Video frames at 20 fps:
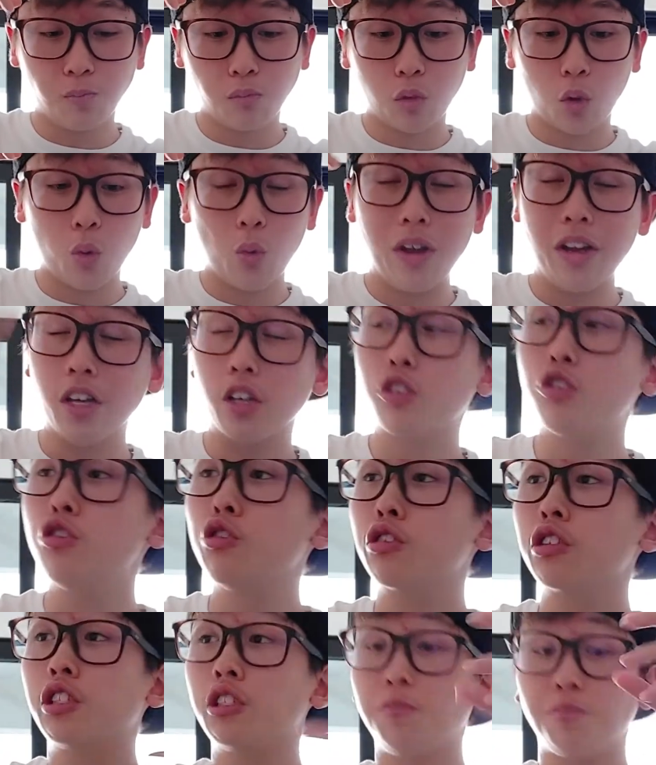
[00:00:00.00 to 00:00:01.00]
when it
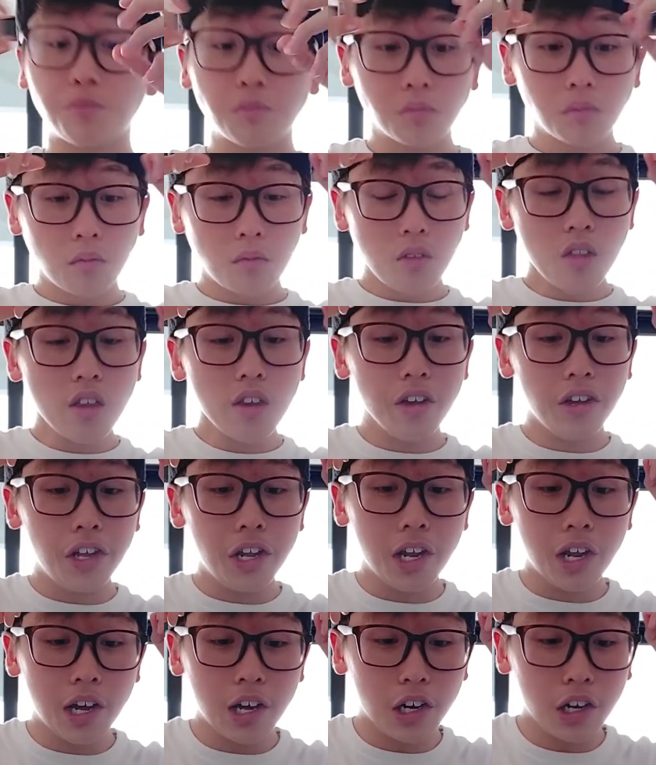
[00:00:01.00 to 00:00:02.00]
cooks,
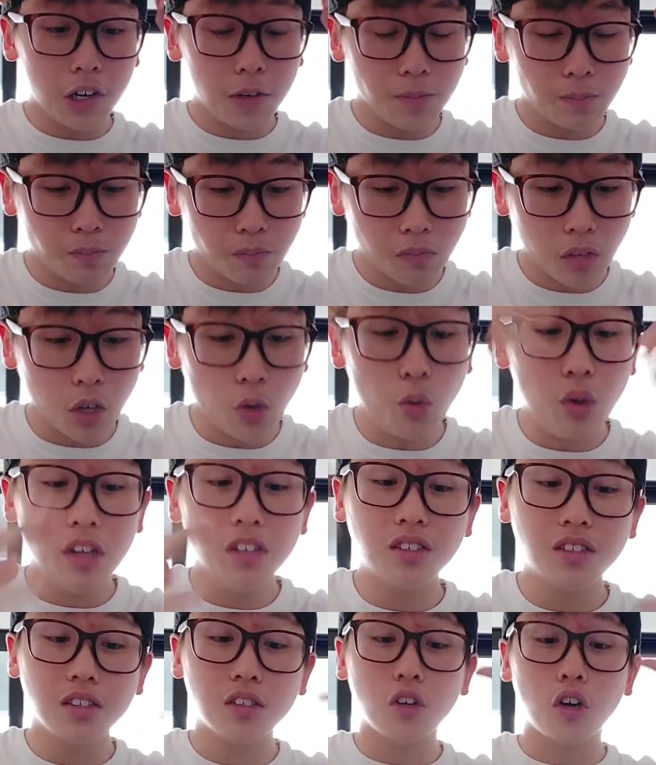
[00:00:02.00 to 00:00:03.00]
it
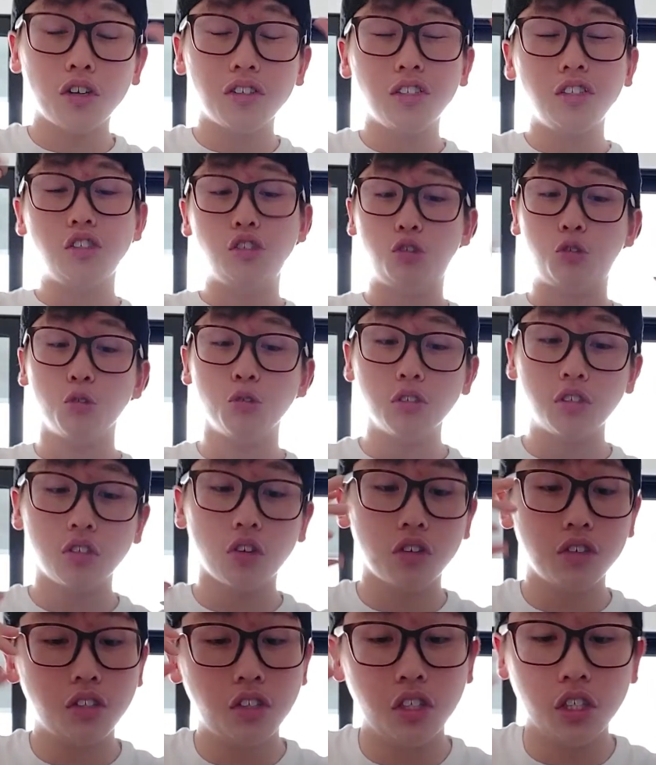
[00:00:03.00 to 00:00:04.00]
releases all this juice, all
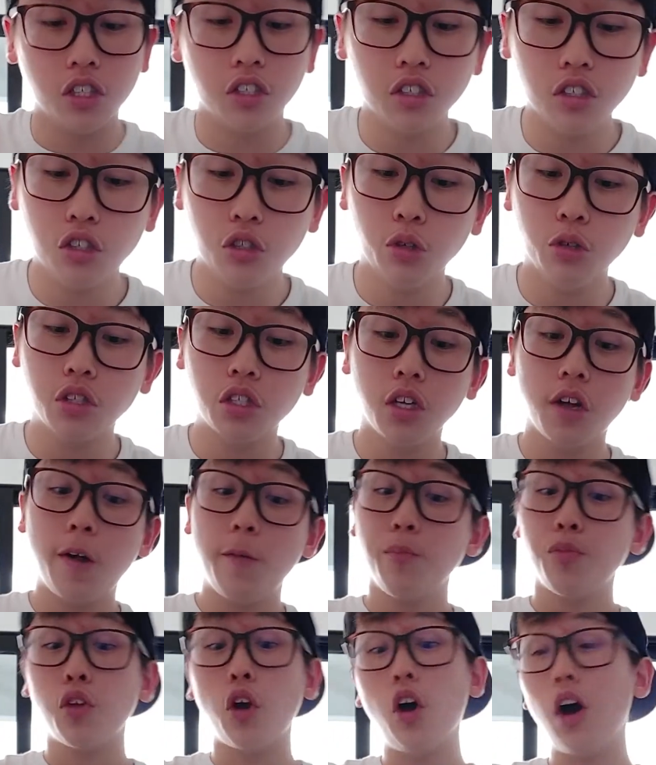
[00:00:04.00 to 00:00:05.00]
this chicken juice.
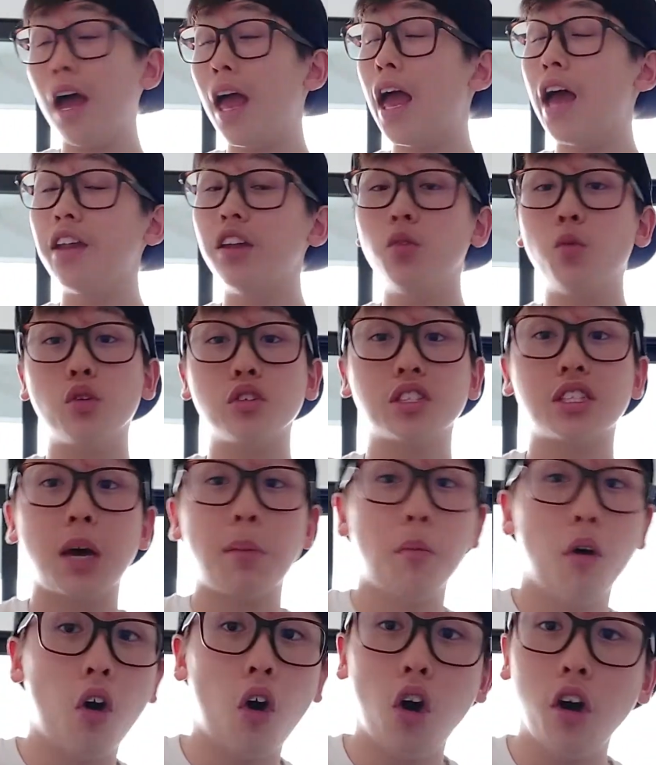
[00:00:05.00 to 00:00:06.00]
All I added was some
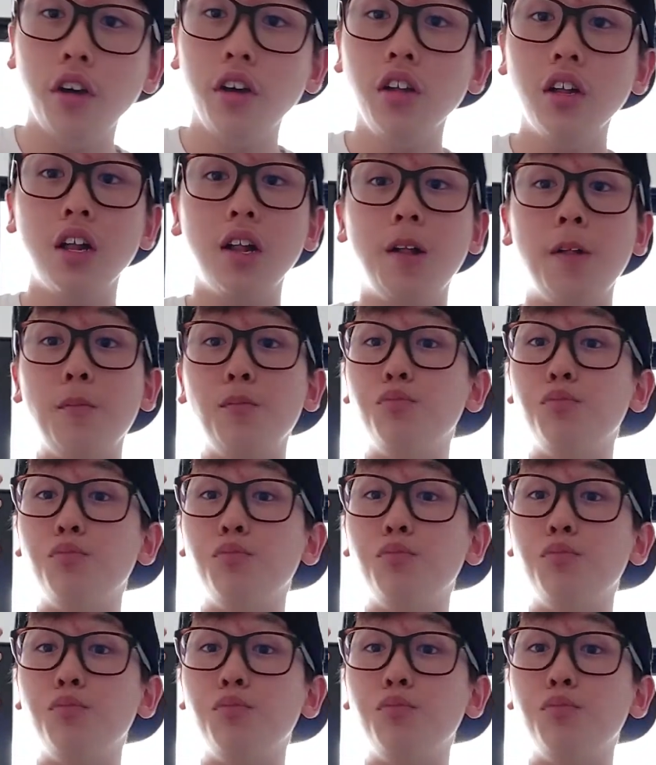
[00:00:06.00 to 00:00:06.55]
oil. And